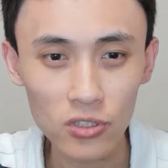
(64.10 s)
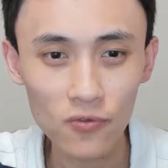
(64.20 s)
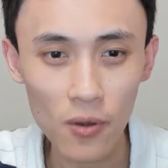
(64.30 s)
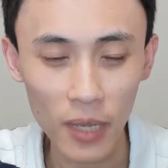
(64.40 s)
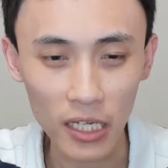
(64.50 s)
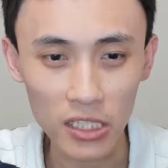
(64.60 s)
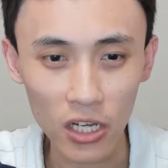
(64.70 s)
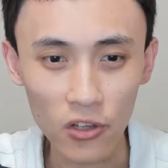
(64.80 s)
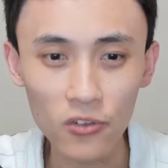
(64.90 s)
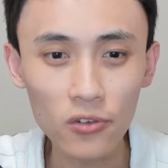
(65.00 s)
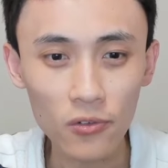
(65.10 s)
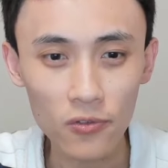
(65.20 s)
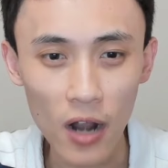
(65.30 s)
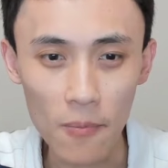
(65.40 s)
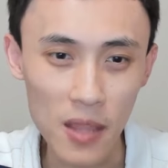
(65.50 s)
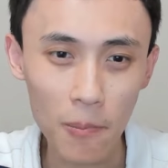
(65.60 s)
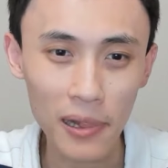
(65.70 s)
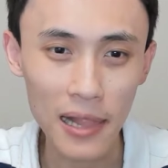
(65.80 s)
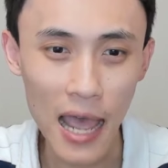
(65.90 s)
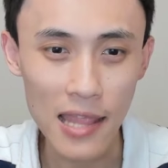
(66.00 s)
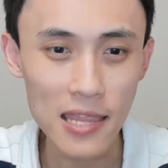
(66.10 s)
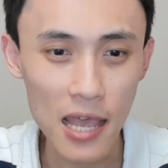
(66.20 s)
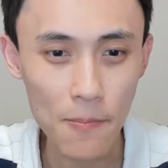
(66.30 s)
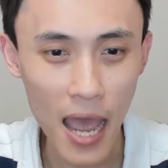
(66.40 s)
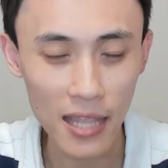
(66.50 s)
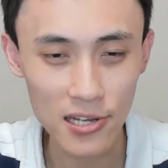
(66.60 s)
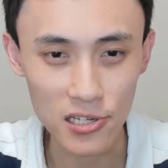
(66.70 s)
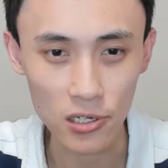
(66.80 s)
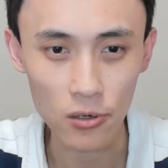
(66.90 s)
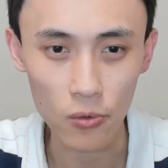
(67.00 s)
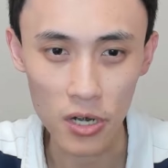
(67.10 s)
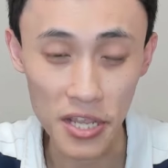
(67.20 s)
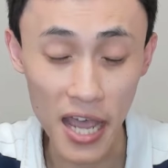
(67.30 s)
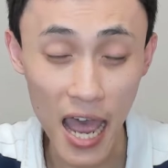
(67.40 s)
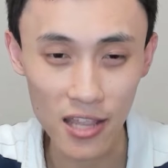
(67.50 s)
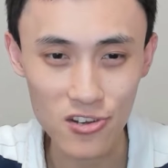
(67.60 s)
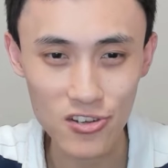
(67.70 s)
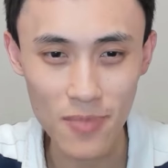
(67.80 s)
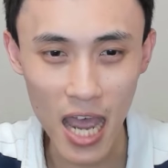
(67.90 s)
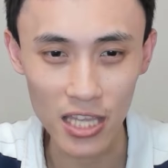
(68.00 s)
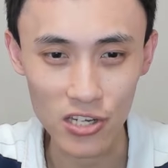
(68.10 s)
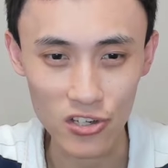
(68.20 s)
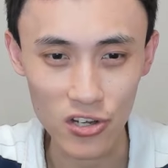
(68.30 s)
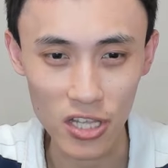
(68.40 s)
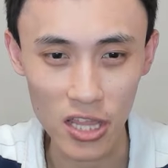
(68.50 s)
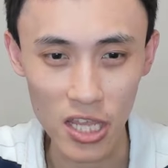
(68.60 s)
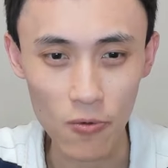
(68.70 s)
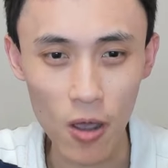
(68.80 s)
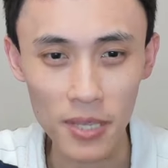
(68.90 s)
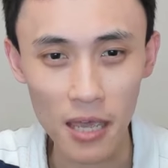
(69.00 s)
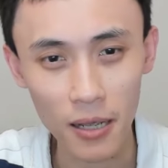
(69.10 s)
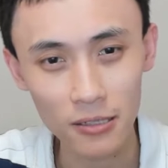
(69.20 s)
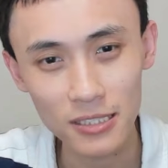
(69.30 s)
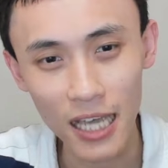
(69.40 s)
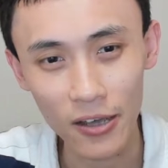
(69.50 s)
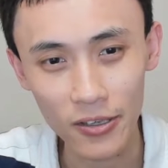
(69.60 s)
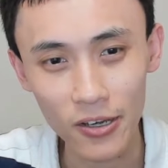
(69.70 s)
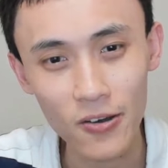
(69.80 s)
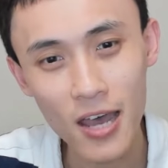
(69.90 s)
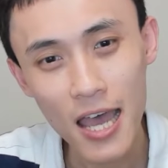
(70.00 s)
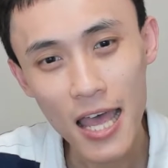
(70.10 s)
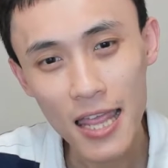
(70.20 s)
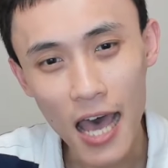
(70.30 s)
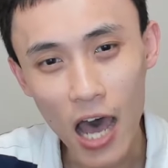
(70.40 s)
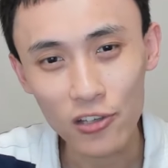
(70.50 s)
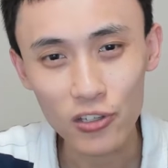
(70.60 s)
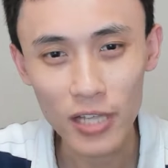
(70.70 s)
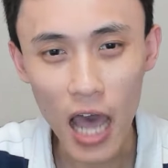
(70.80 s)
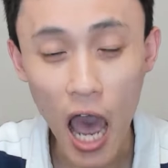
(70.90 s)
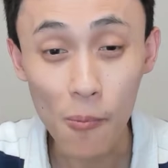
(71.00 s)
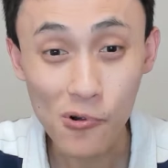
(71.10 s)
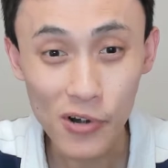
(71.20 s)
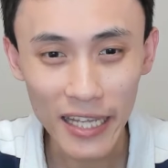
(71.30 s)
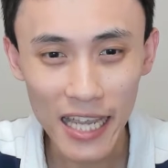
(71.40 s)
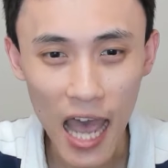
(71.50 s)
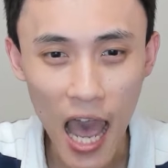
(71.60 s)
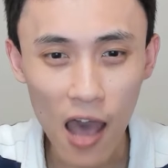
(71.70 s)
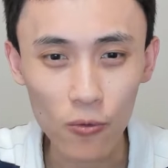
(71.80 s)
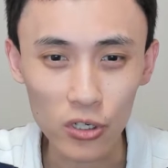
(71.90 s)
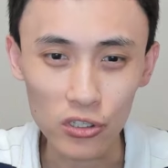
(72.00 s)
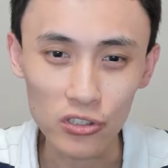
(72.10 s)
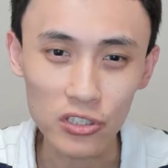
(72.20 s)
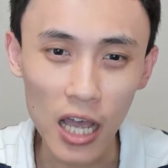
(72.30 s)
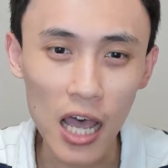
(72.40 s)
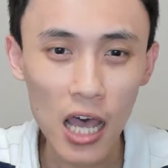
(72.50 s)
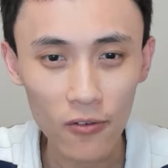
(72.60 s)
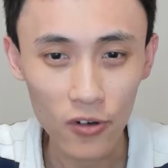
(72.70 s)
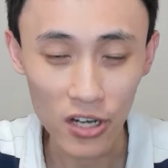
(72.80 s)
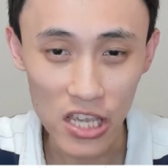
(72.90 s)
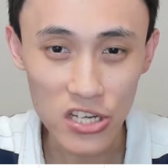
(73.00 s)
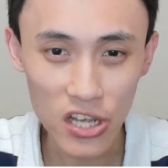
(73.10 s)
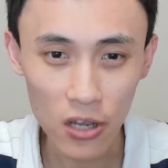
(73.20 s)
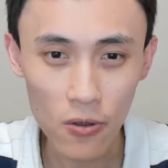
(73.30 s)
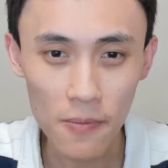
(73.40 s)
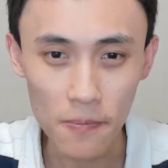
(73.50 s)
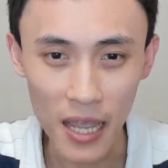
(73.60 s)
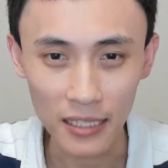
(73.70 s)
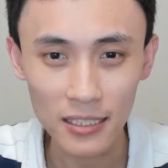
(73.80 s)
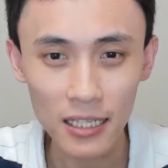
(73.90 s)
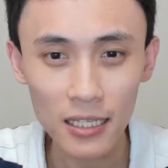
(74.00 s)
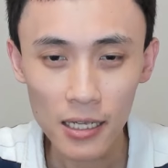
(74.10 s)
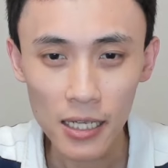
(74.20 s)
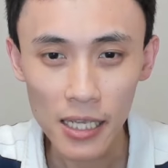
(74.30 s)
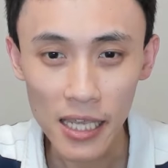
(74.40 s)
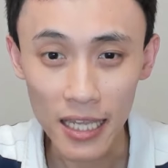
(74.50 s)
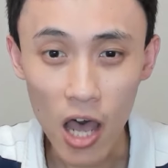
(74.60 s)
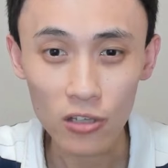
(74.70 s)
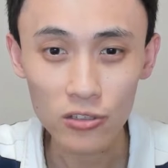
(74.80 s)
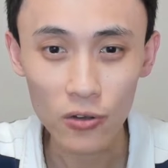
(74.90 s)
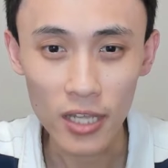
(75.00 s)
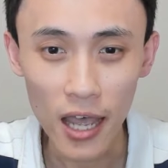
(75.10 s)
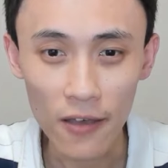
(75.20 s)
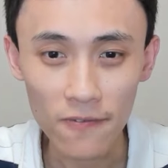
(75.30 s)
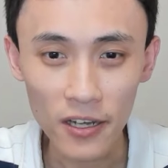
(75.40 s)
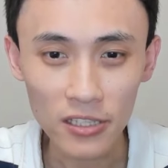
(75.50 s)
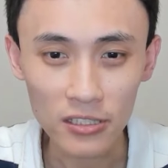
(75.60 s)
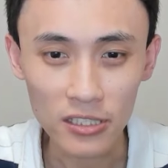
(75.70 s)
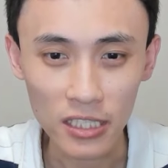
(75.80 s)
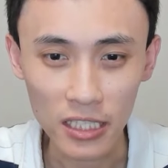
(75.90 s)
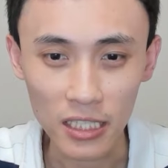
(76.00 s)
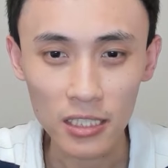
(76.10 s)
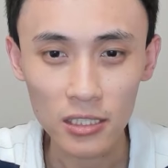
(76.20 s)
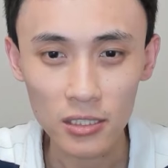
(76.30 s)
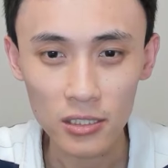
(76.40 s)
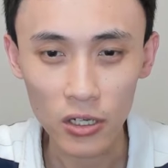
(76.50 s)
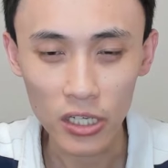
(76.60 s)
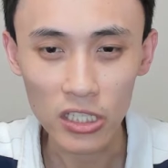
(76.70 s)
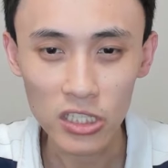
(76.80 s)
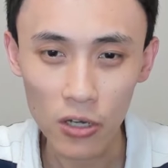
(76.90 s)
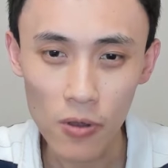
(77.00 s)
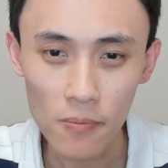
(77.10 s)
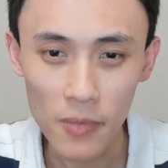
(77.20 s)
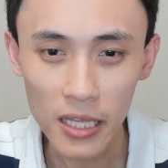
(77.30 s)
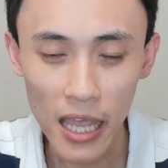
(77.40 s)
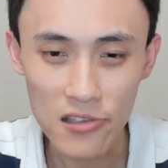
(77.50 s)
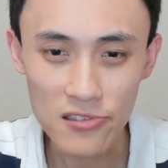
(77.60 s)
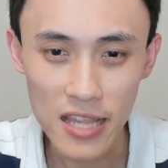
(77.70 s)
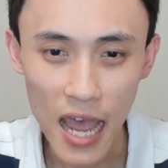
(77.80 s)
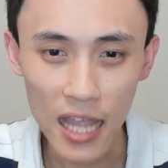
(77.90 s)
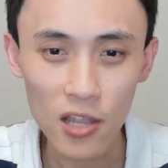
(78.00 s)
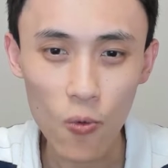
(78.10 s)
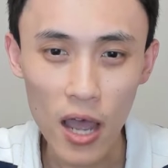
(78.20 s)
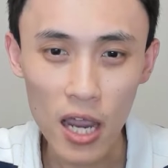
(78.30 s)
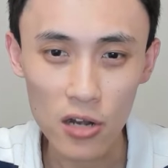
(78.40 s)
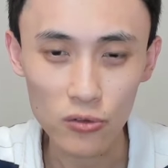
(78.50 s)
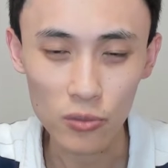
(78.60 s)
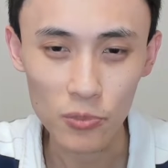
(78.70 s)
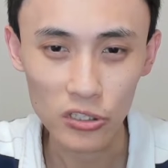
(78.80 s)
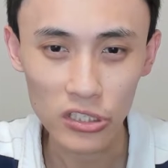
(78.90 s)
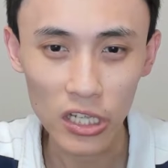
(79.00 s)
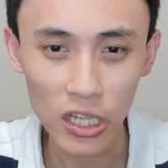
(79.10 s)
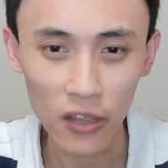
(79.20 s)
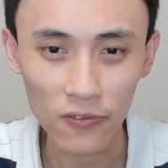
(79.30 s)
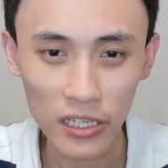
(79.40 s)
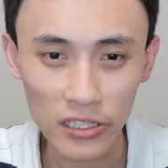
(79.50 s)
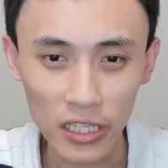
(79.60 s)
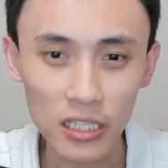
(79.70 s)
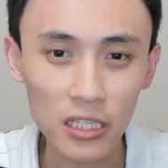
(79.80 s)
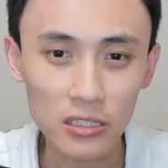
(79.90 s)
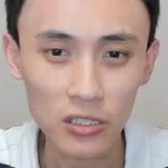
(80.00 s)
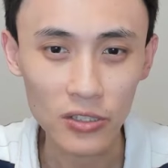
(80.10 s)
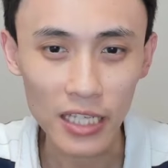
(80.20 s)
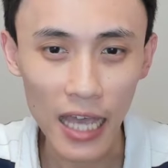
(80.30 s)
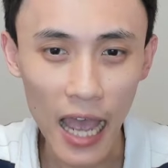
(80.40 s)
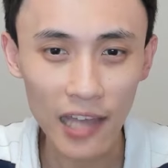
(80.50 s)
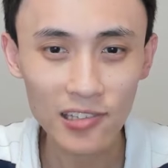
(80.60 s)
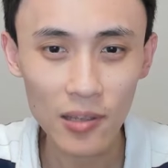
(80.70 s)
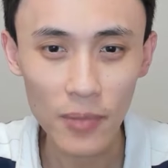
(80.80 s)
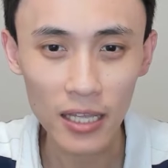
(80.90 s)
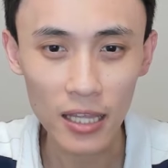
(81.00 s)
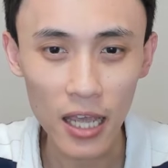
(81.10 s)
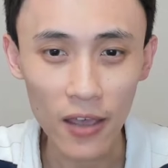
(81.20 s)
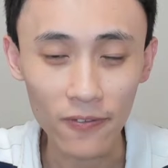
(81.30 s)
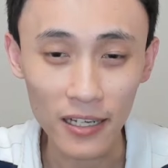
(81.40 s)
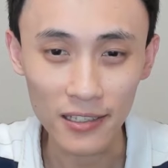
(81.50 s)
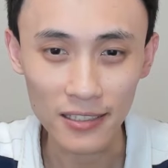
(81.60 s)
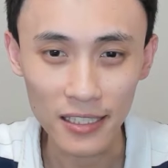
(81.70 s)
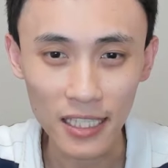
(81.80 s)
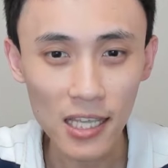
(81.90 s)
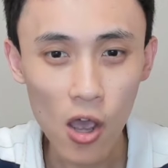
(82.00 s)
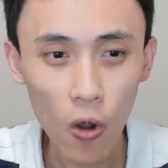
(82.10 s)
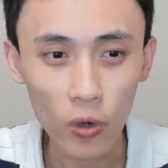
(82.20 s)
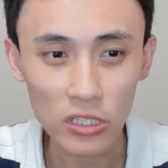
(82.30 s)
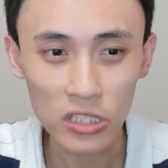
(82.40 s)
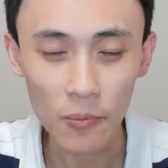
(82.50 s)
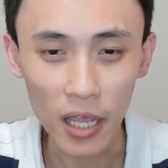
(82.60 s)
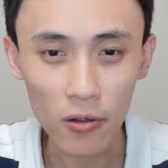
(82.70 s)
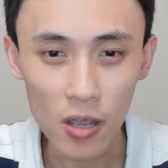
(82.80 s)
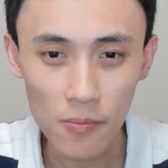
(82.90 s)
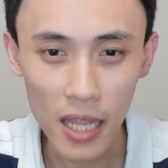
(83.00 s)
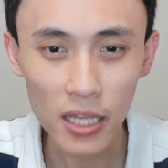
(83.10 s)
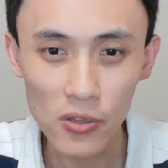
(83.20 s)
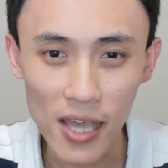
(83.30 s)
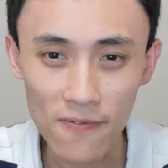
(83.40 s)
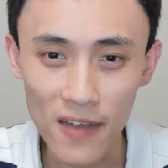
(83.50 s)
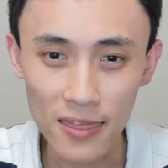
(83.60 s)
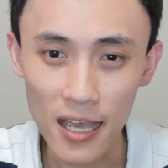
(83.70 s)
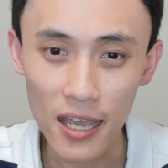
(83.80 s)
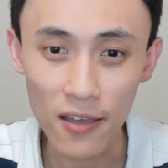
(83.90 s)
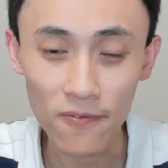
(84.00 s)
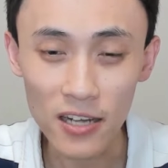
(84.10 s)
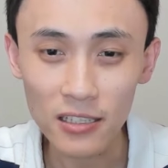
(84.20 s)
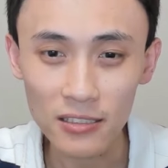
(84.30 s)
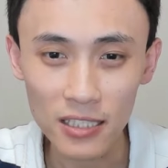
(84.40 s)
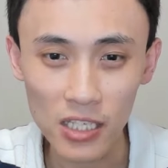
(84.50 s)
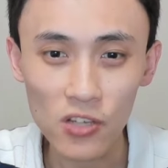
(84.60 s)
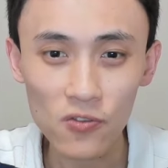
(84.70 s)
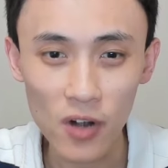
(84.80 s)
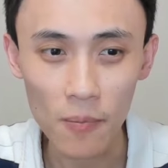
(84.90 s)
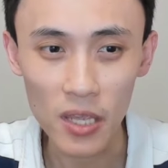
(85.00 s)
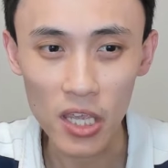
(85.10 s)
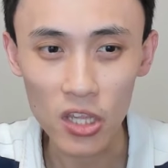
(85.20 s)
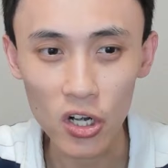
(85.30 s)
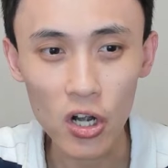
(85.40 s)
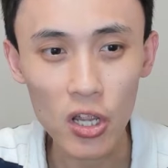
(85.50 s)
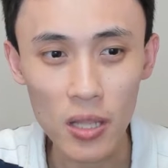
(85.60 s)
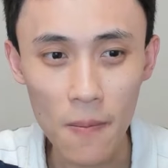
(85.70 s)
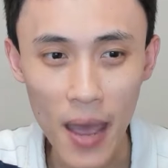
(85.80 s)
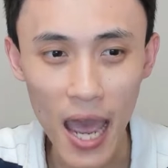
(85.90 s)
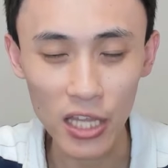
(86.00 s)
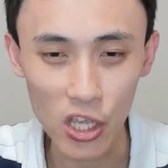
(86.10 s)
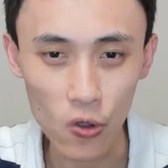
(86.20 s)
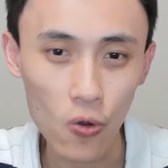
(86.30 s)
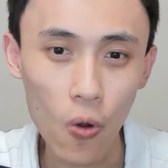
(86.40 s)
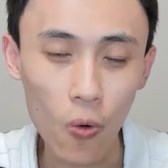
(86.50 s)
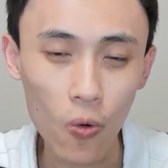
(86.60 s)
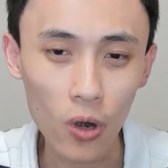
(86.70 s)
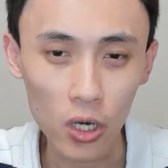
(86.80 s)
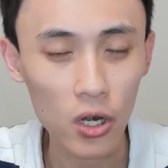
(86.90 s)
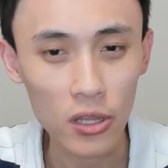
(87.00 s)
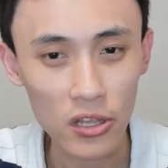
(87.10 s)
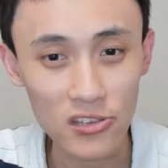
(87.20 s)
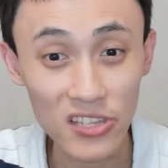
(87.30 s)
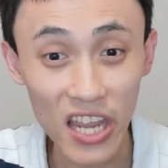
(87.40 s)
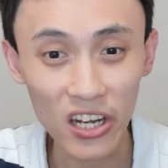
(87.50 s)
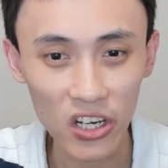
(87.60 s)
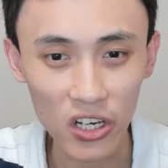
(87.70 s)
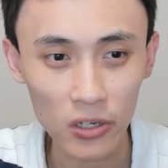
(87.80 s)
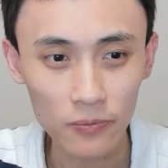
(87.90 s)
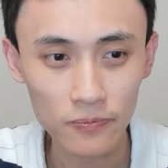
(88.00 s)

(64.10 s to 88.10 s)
information from the plant manager or the energy manager, then they will be able to tell you. Then also the operating hours for each equipment and also the efficiency. So each equipment is not 100% efficient, so you can estimate the efficiency, or some equipment you can find the efficiency from either the menu or the sticker.